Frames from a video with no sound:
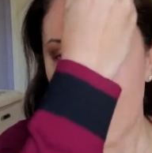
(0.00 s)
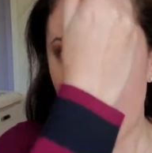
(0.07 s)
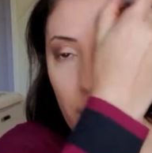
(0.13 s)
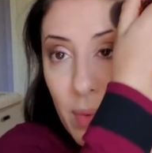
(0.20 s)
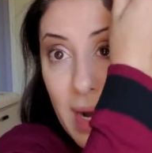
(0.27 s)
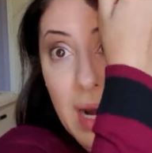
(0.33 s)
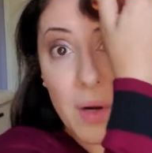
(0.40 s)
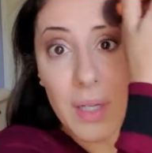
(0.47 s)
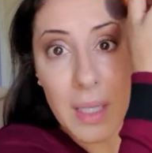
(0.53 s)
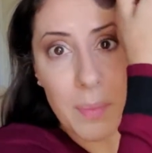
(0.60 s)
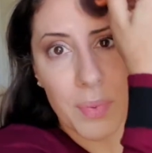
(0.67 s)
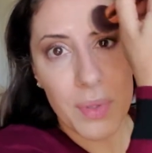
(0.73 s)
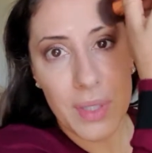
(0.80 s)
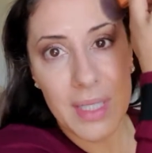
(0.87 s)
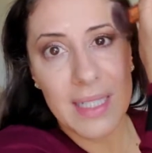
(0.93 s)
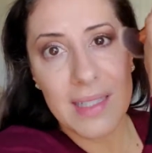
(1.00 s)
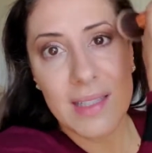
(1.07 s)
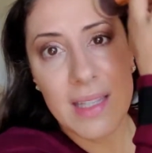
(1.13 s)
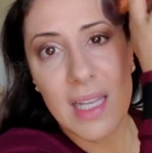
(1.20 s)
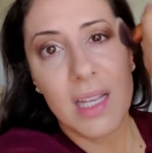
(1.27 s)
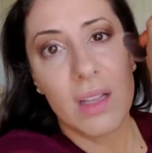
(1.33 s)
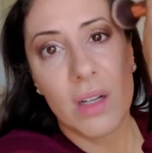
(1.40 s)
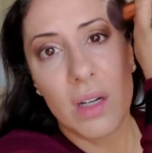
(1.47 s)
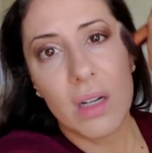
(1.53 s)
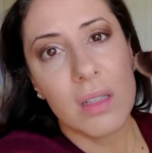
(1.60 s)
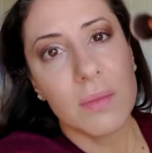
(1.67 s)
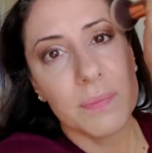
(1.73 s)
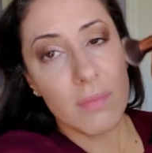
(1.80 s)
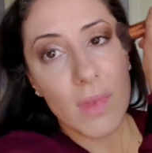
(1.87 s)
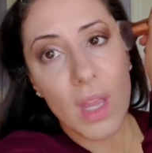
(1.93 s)
rarely put concealer
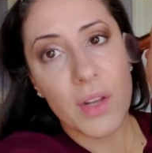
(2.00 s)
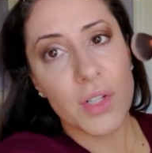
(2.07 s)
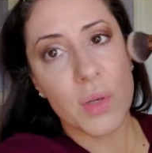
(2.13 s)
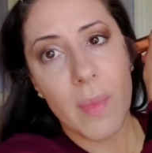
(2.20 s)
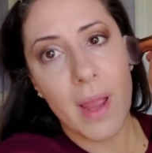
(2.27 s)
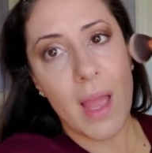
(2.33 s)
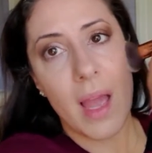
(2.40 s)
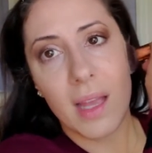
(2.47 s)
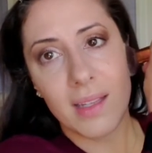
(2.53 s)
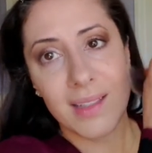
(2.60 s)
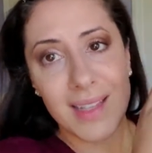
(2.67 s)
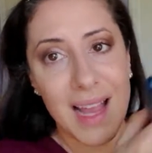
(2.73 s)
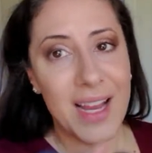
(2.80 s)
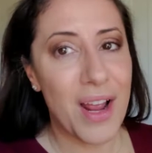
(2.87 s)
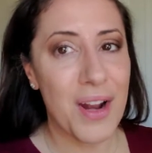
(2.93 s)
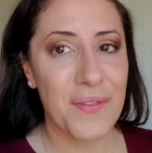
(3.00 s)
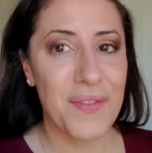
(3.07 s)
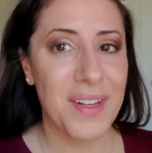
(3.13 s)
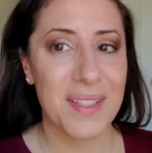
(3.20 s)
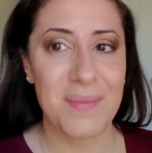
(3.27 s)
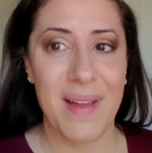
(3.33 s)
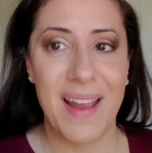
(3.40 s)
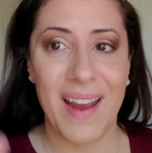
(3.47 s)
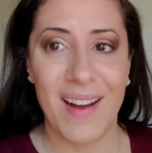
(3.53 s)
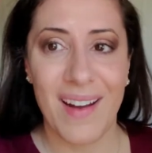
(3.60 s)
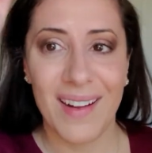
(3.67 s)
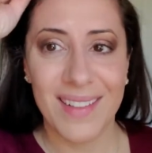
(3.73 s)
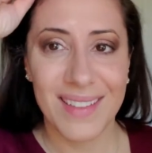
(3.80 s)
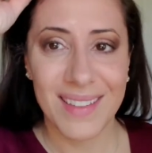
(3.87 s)
under my eyes. I gotta fix my hair.